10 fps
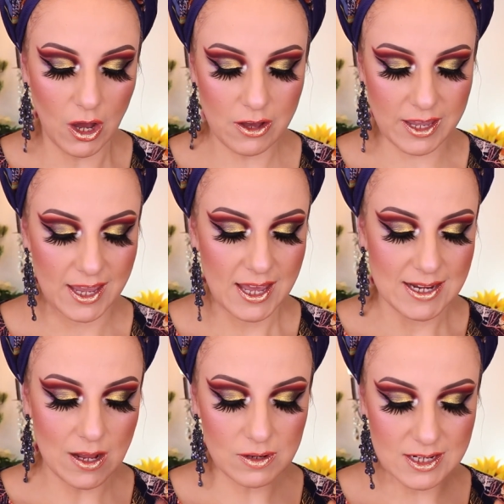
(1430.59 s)
Okay,
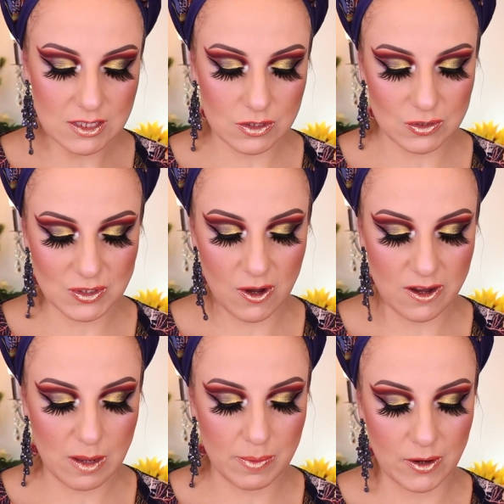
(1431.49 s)
now let's also
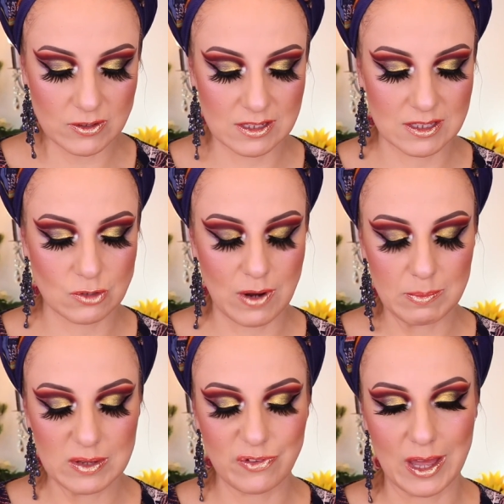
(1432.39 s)
talk about the
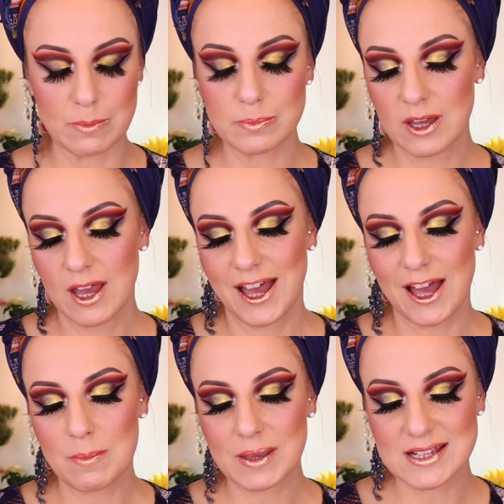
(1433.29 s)
Trampy Vamp,
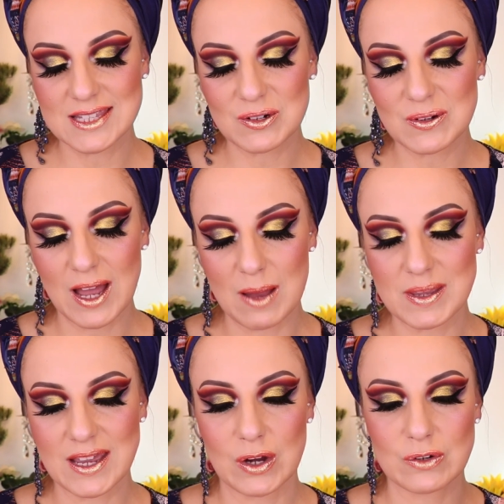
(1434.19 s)
because they are
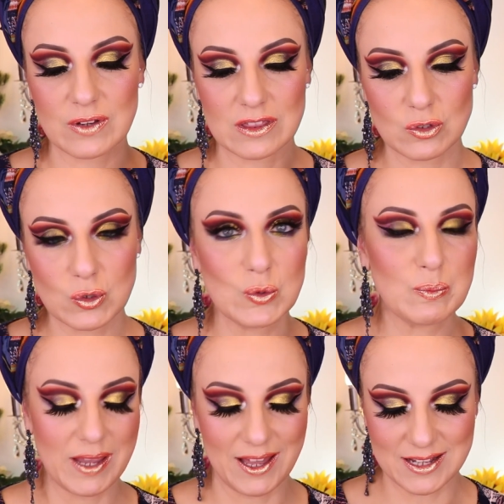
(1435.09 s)
coming out with
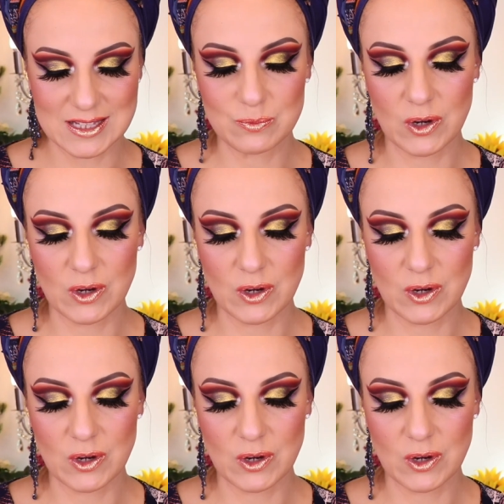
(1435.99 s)
2 palettes.